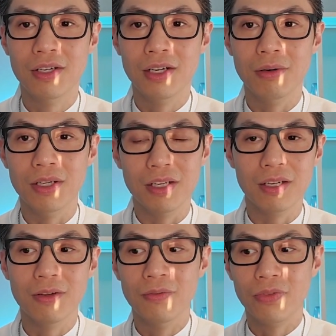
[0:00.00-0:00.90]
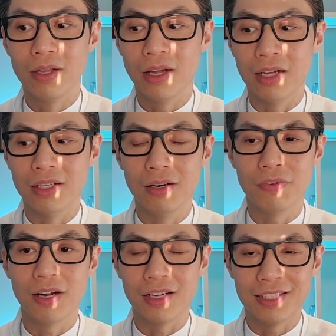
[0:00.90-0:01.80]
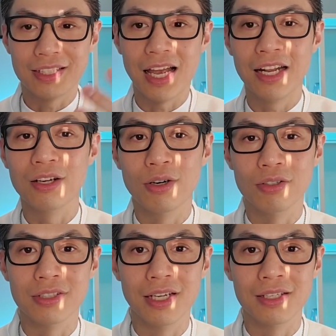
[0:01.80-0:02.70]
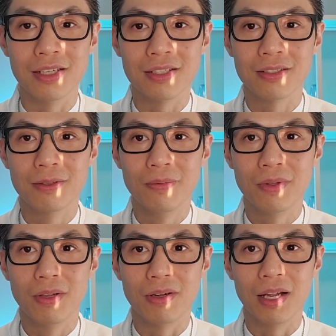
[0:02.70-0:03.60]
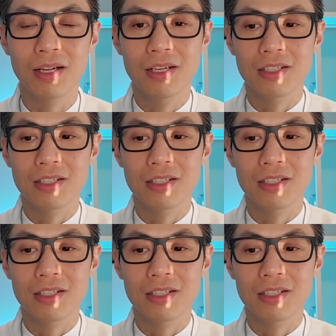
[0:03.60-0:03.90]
really identifying and scanning all your senses, okay?